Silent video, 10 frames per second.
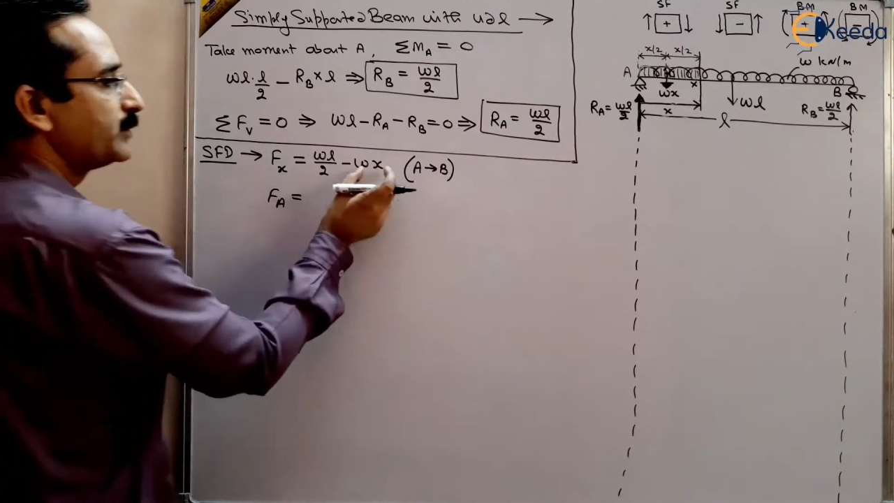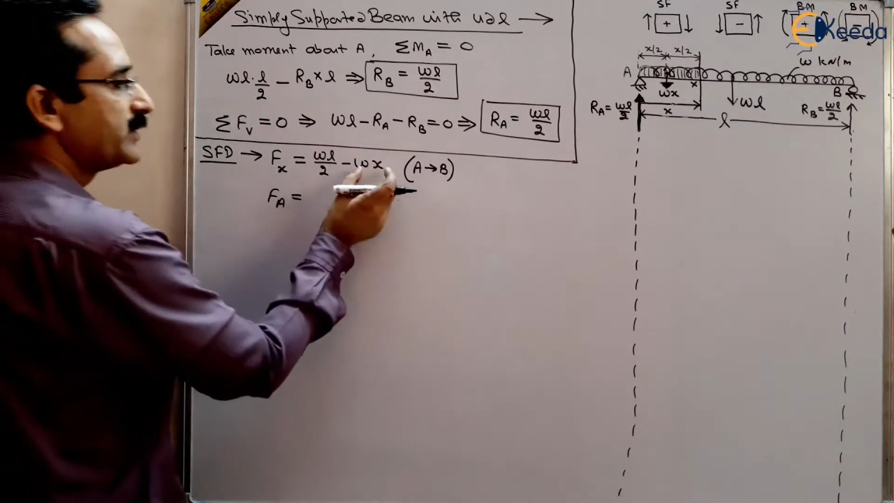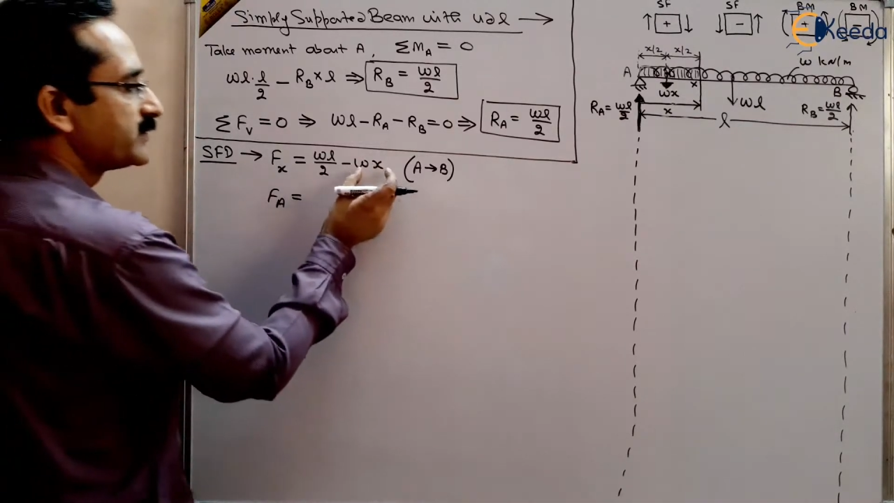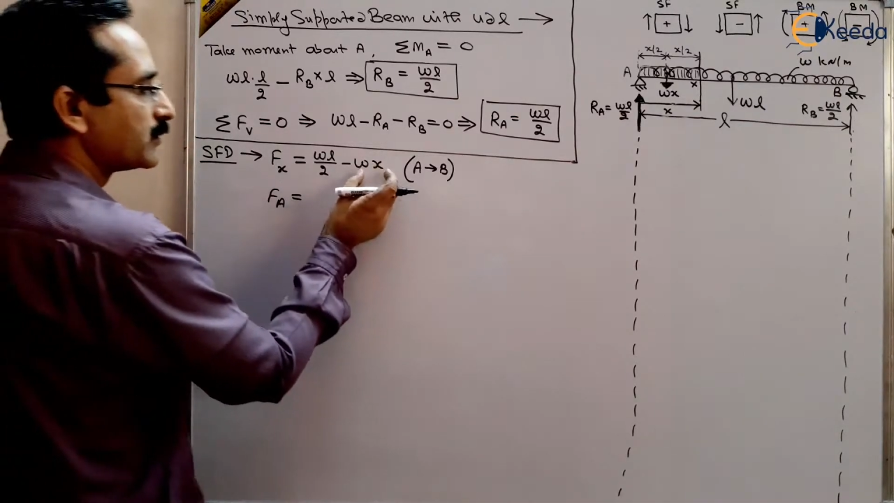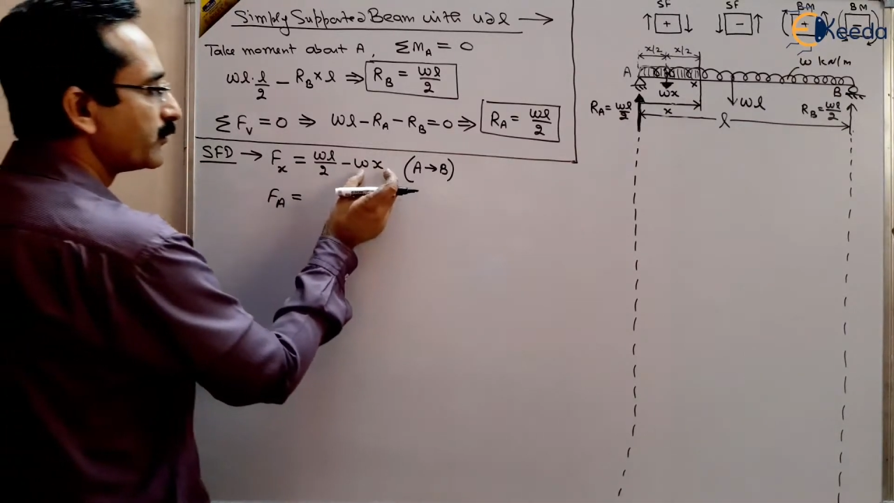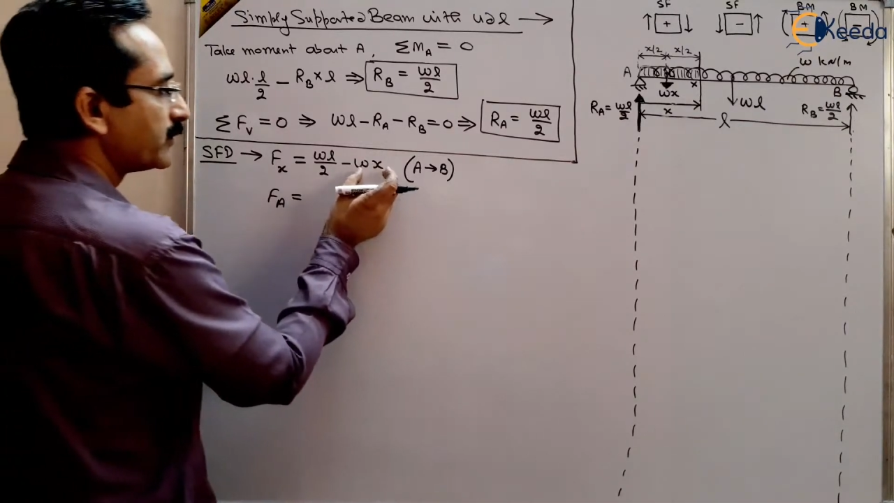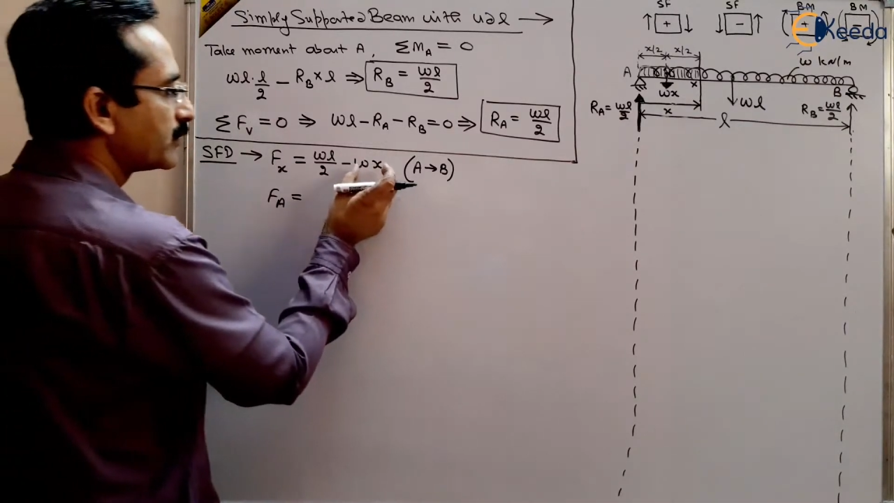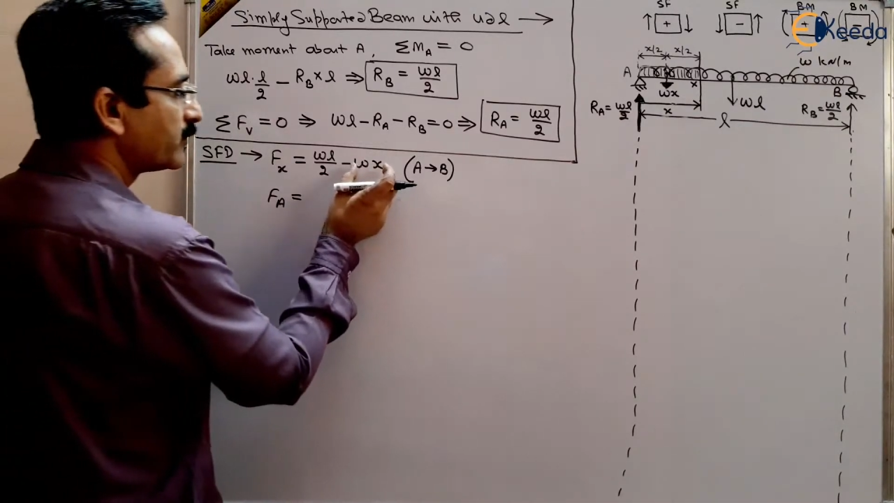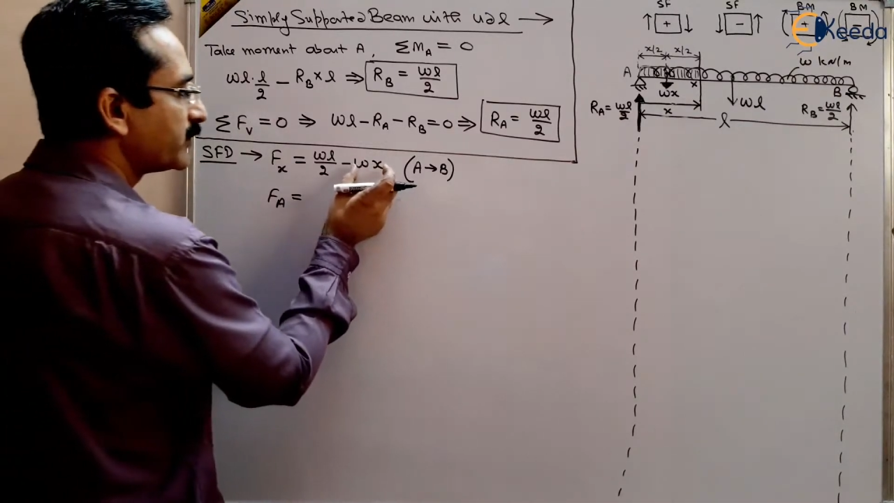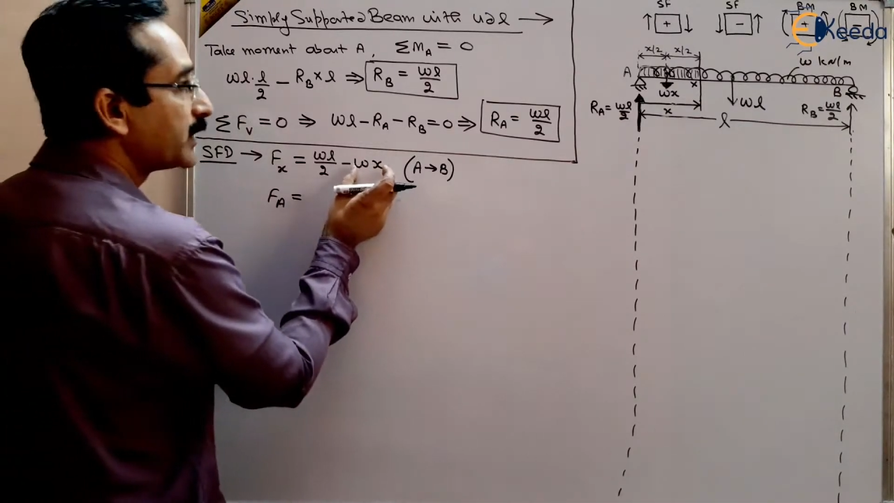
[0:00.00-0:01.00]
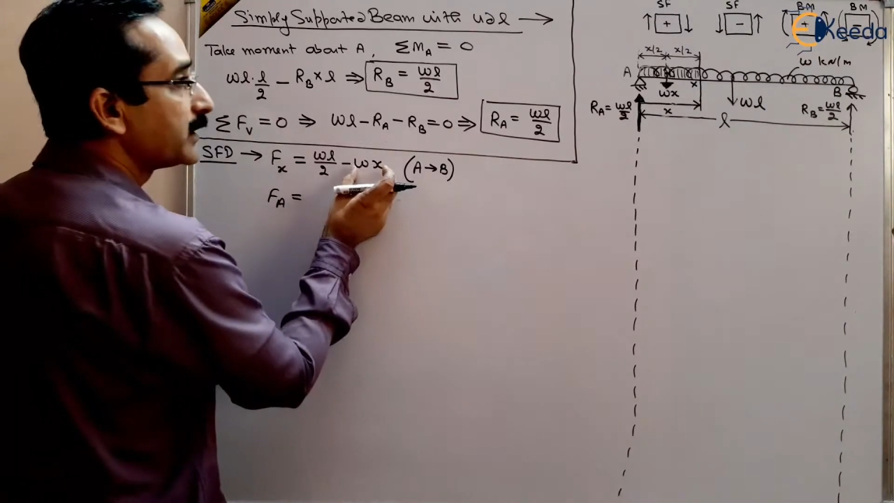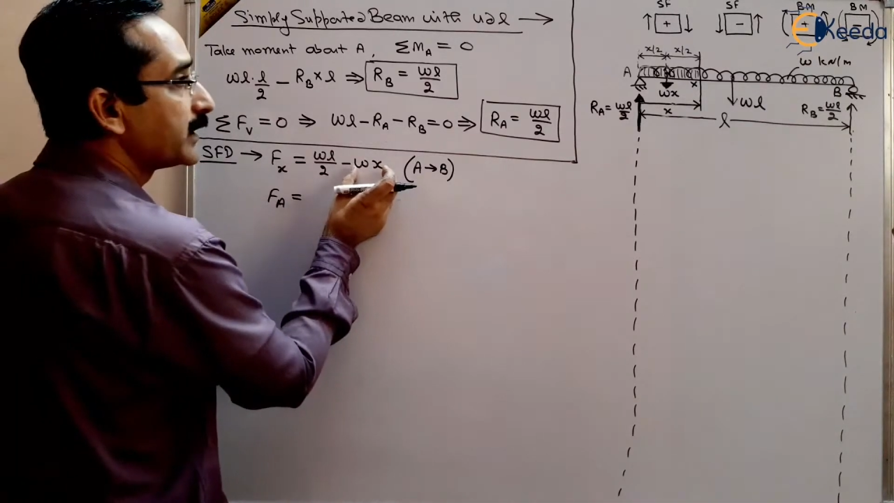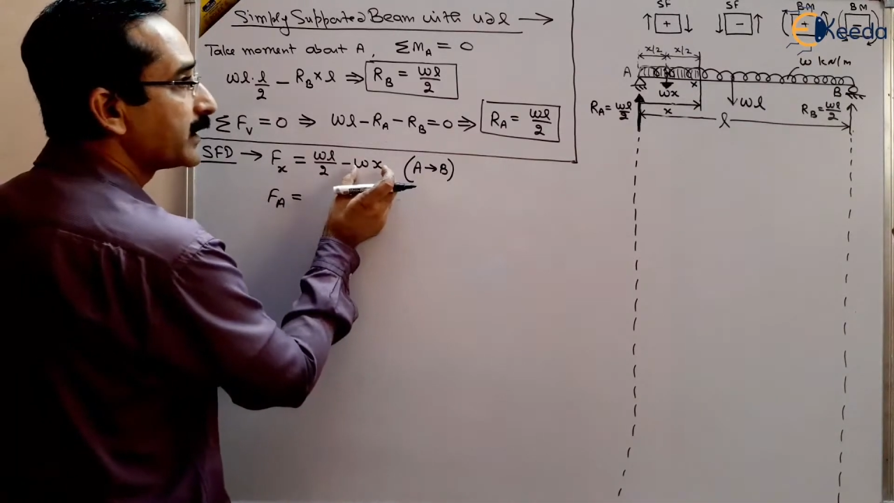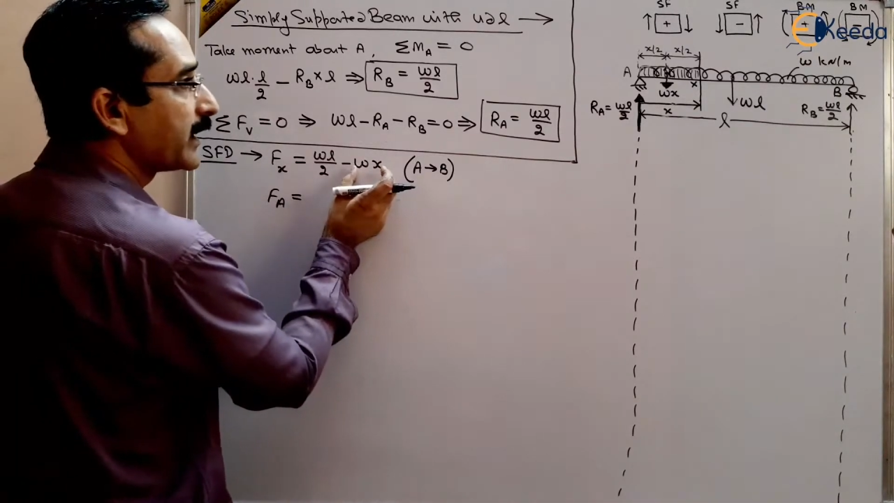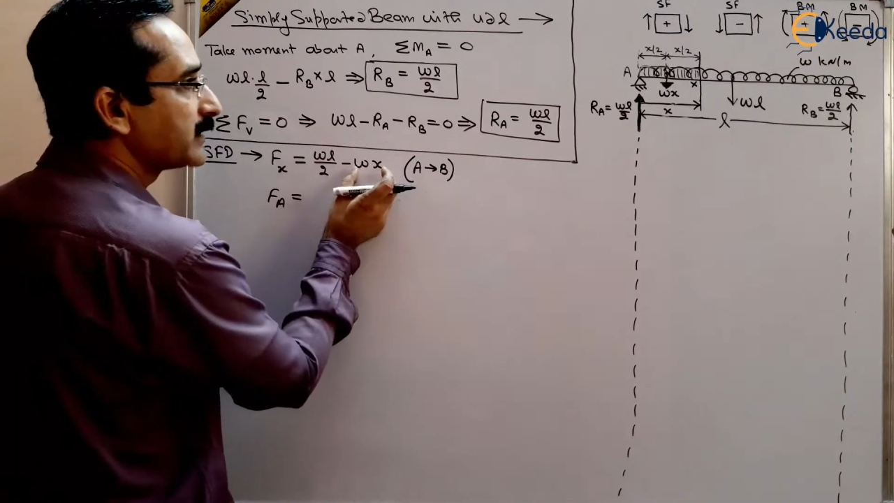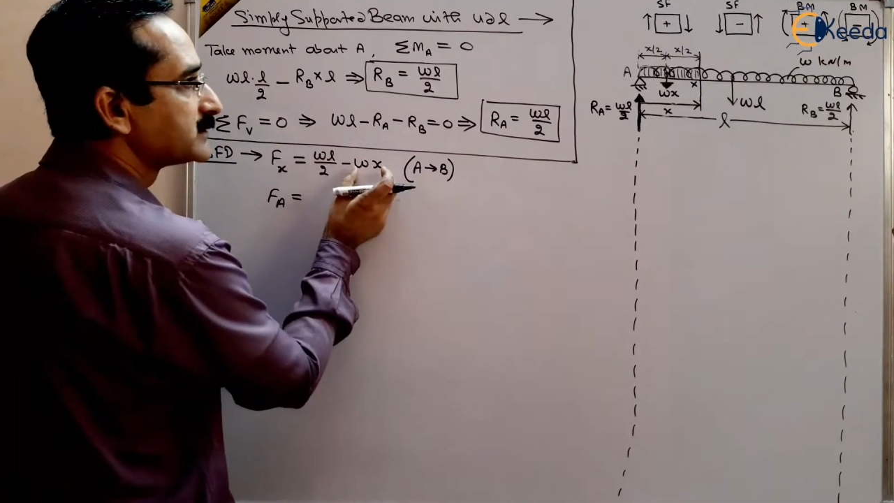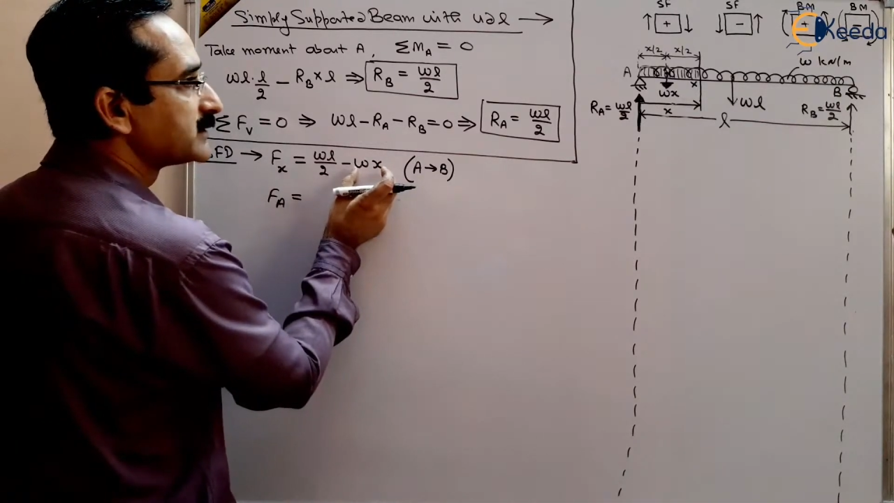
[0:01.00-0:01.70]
0 because we are taking x